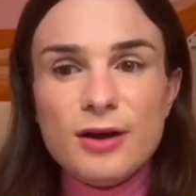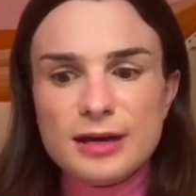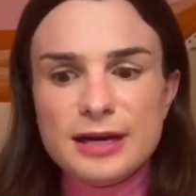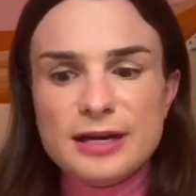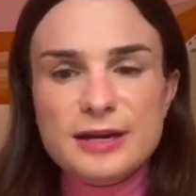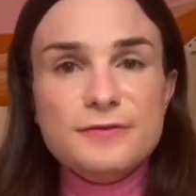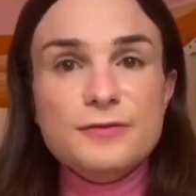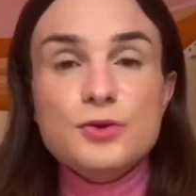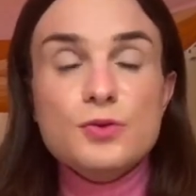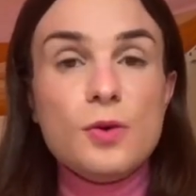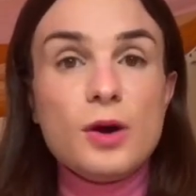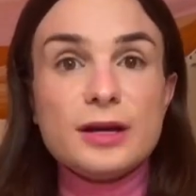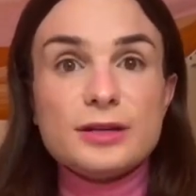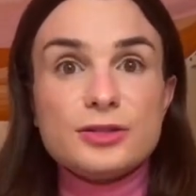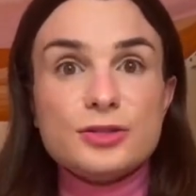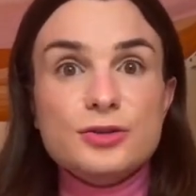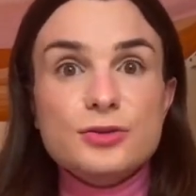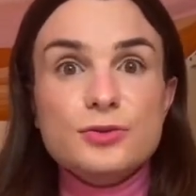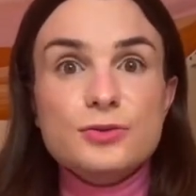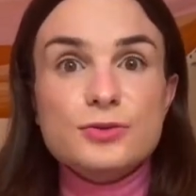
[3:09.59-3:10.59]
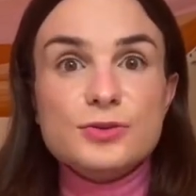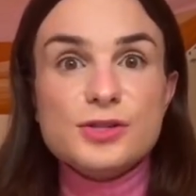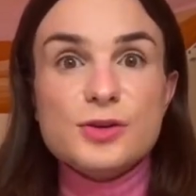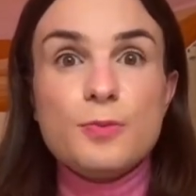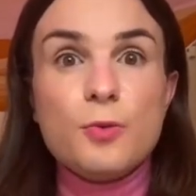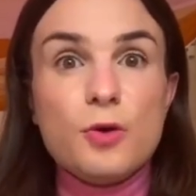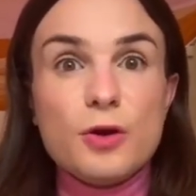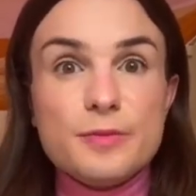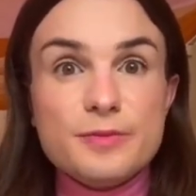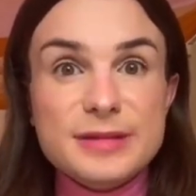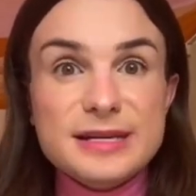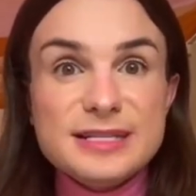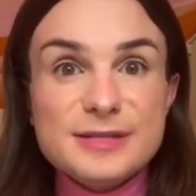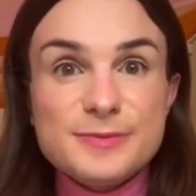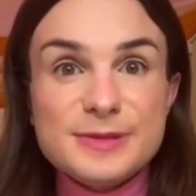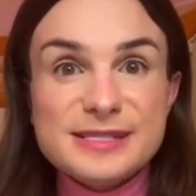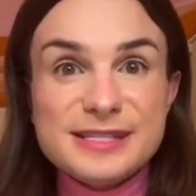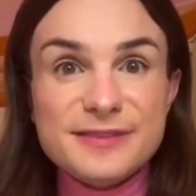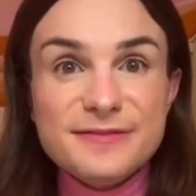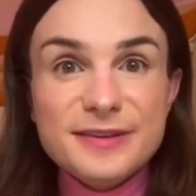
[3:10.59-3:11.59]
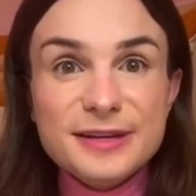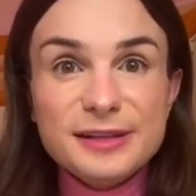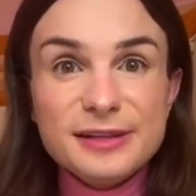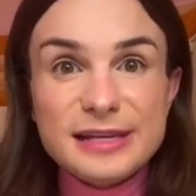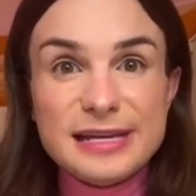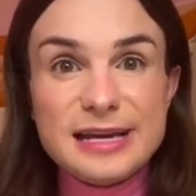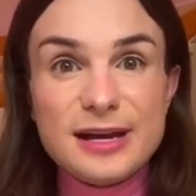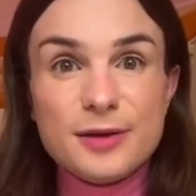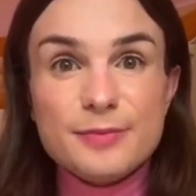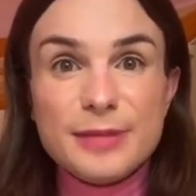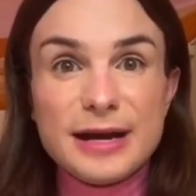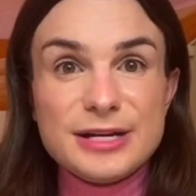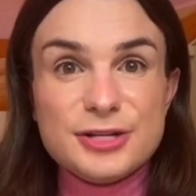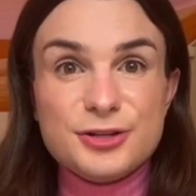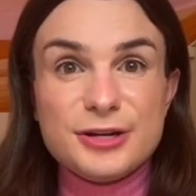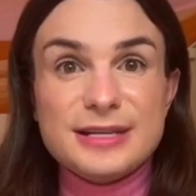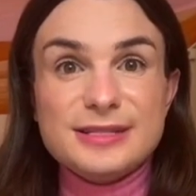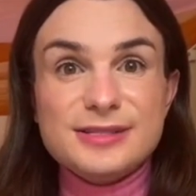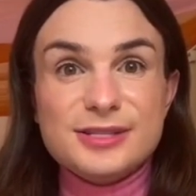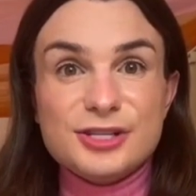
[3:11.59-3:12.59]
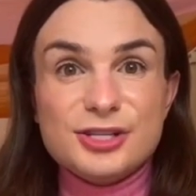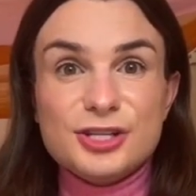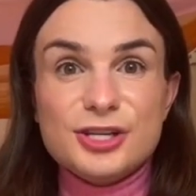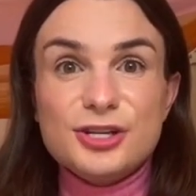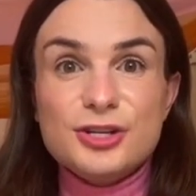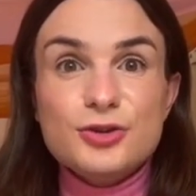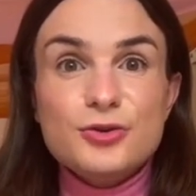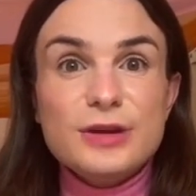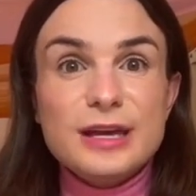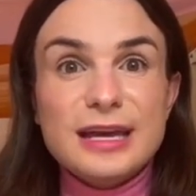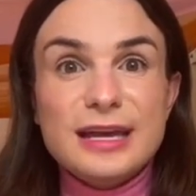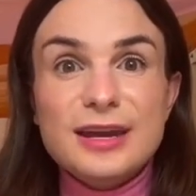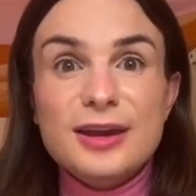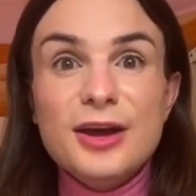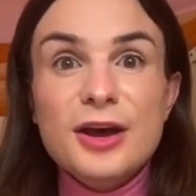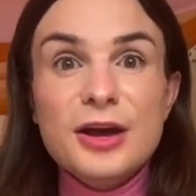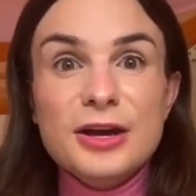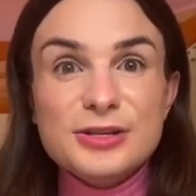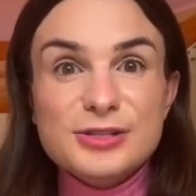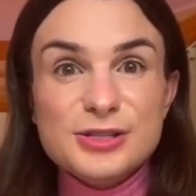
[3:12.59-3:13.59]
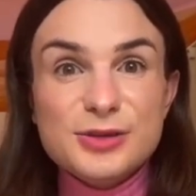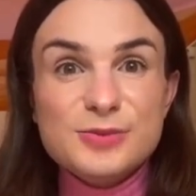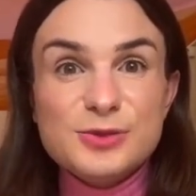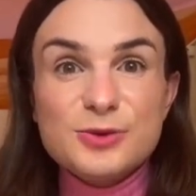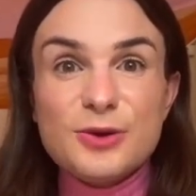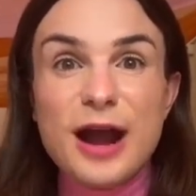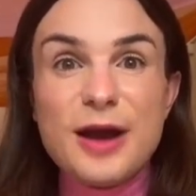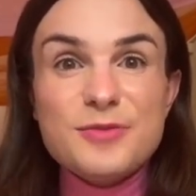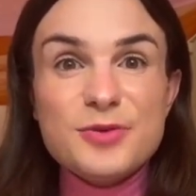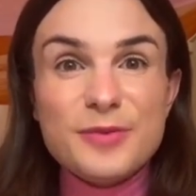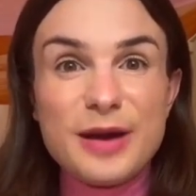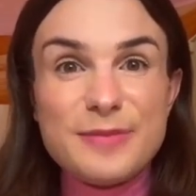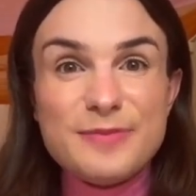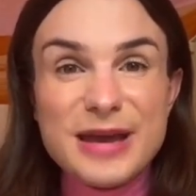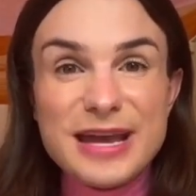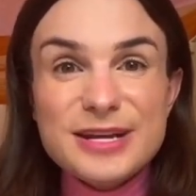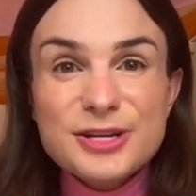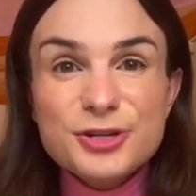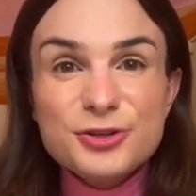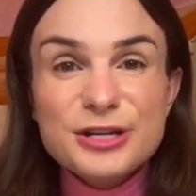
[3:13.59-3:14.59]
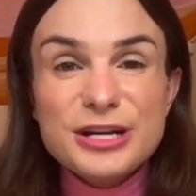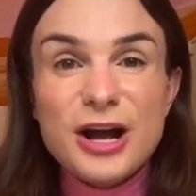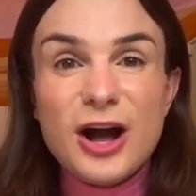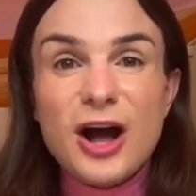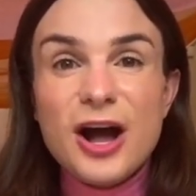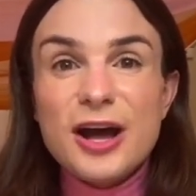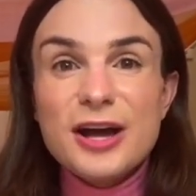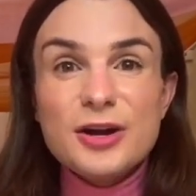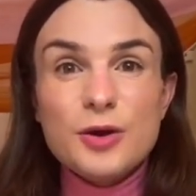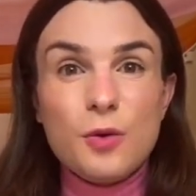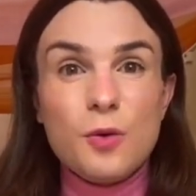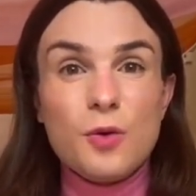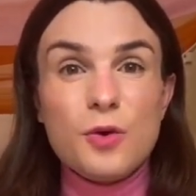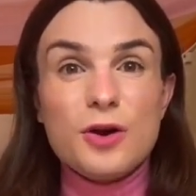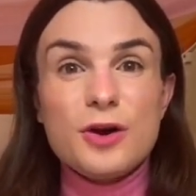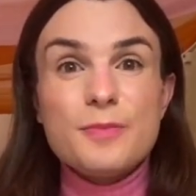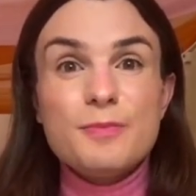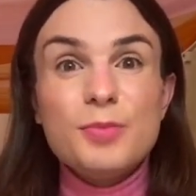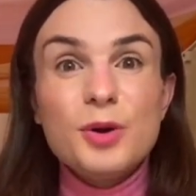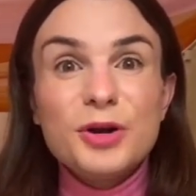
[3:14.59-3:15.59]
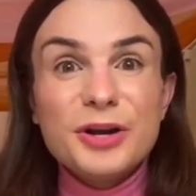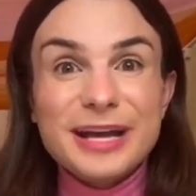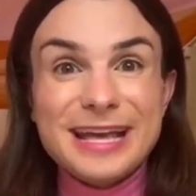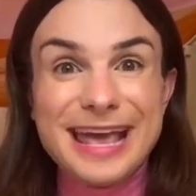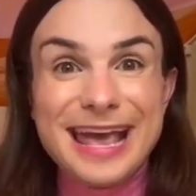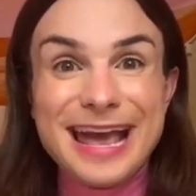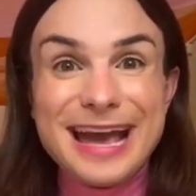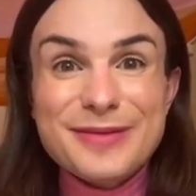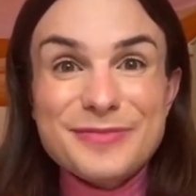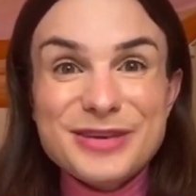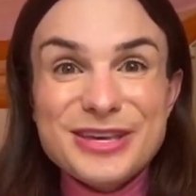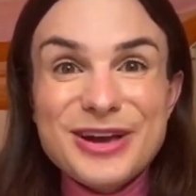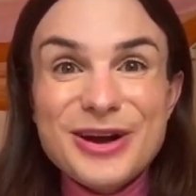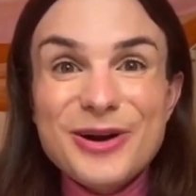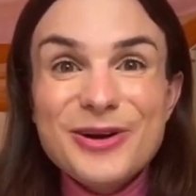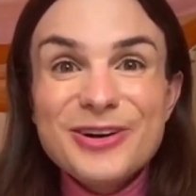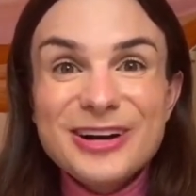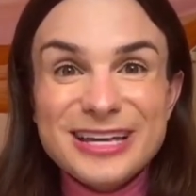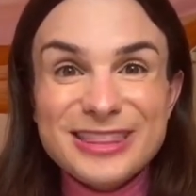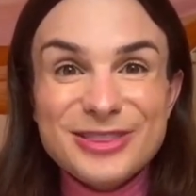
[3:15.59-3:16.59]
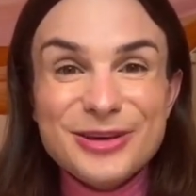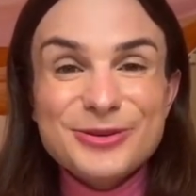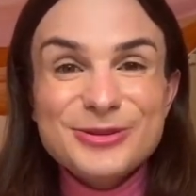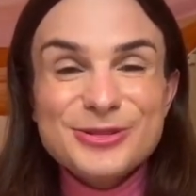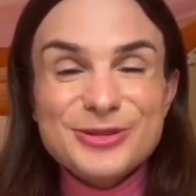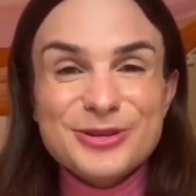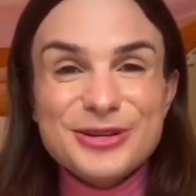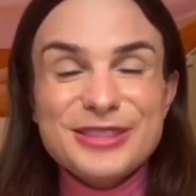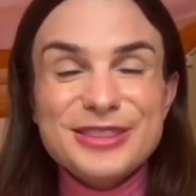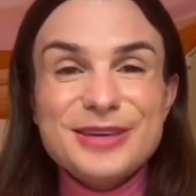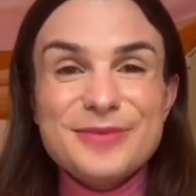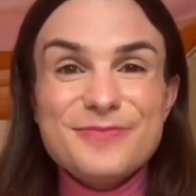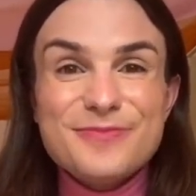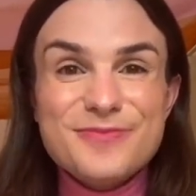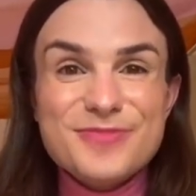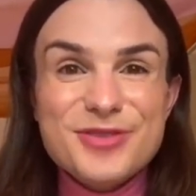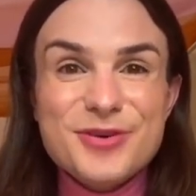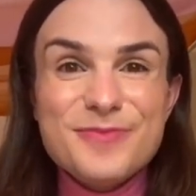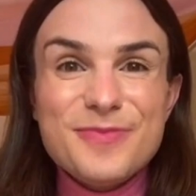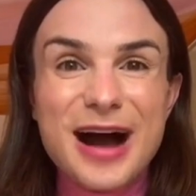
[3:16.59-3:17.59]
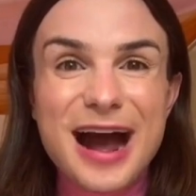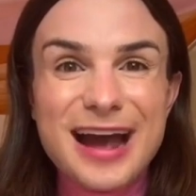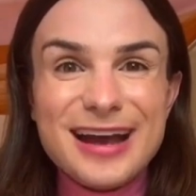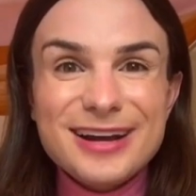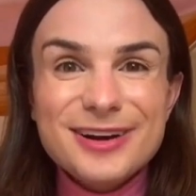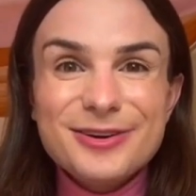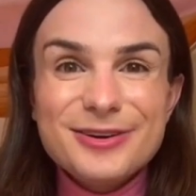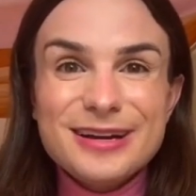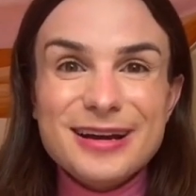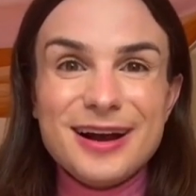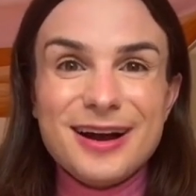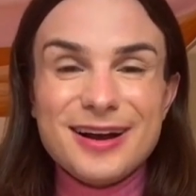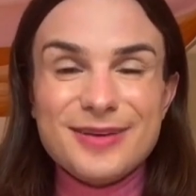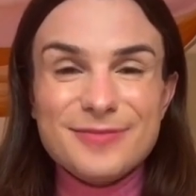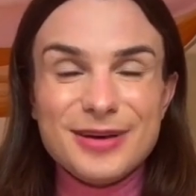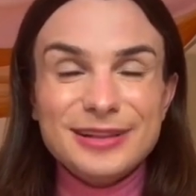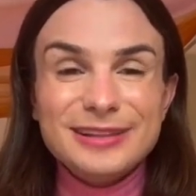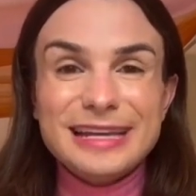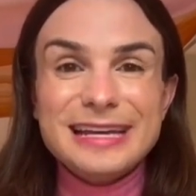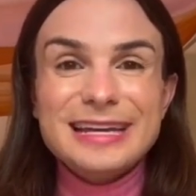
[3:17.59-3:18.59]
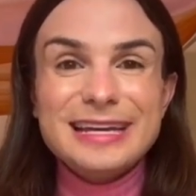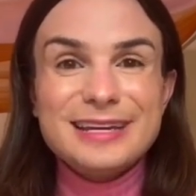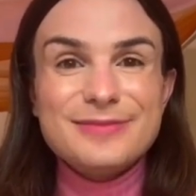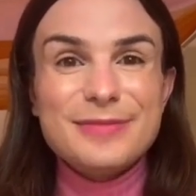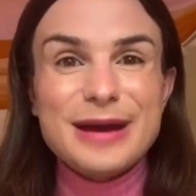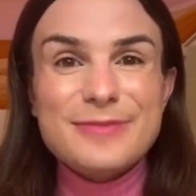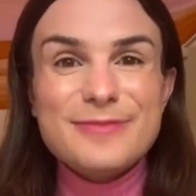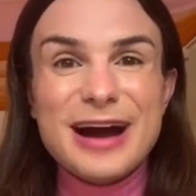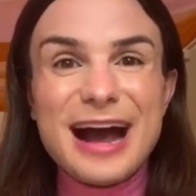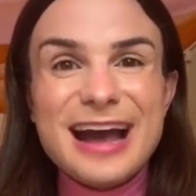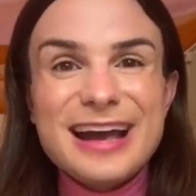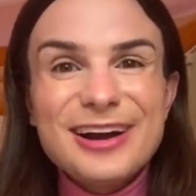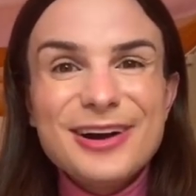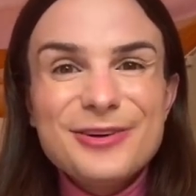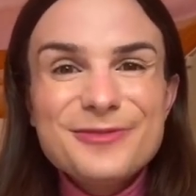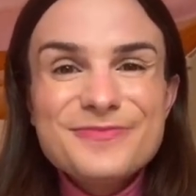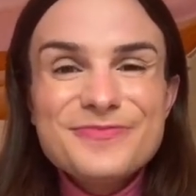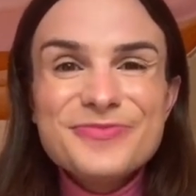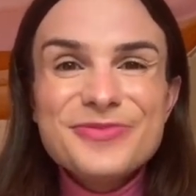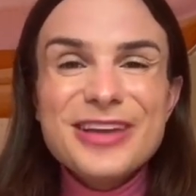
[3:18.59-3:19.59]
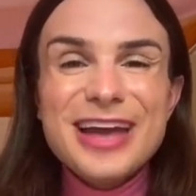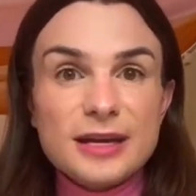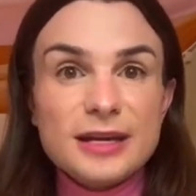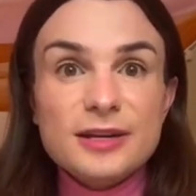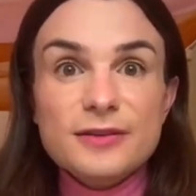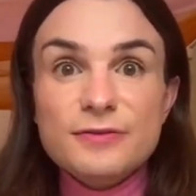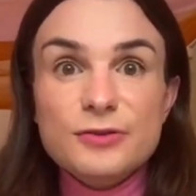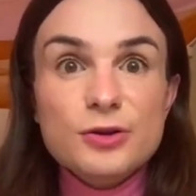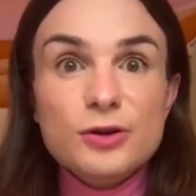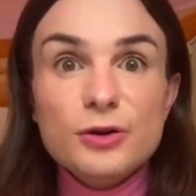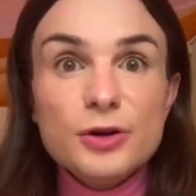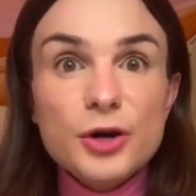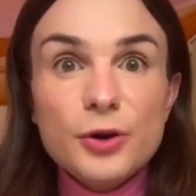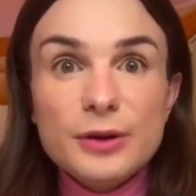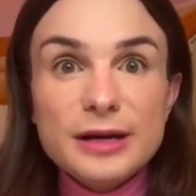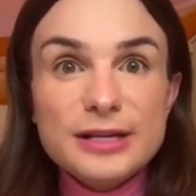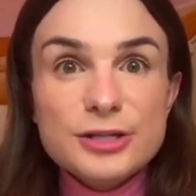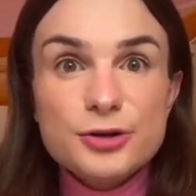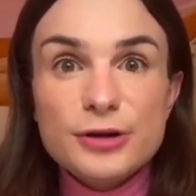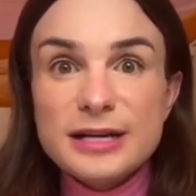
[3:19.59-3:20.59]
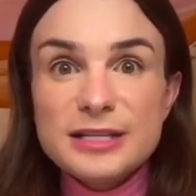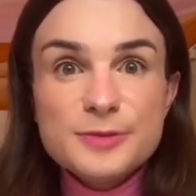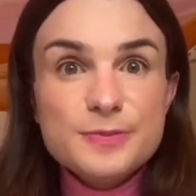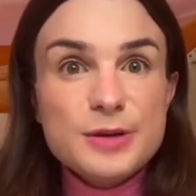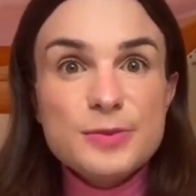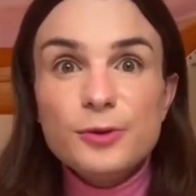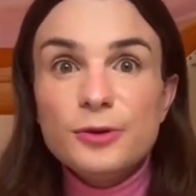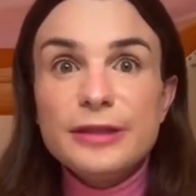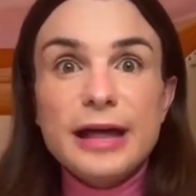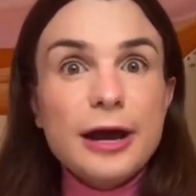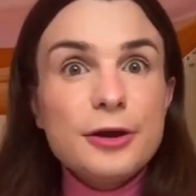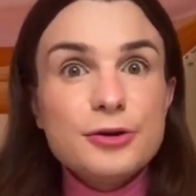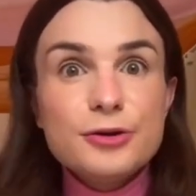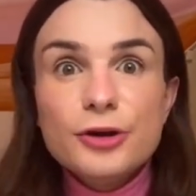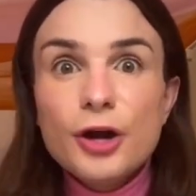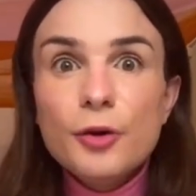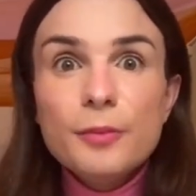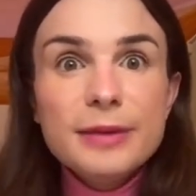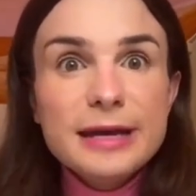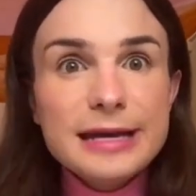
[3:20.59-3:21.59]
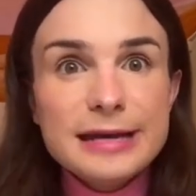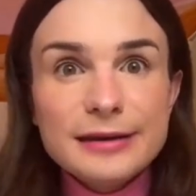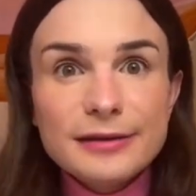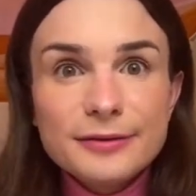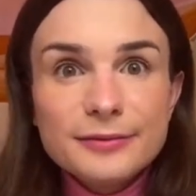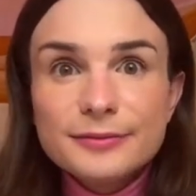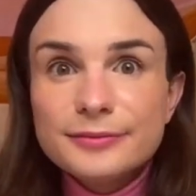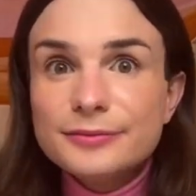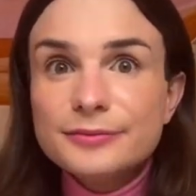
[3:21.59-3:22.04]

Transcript: And if you want to support me specifically on my transition, you can subscribe to my Patreon or book a cameo, and those are in the, the bio, um, a link in my bio. And if you don't know any trans people, now you know me.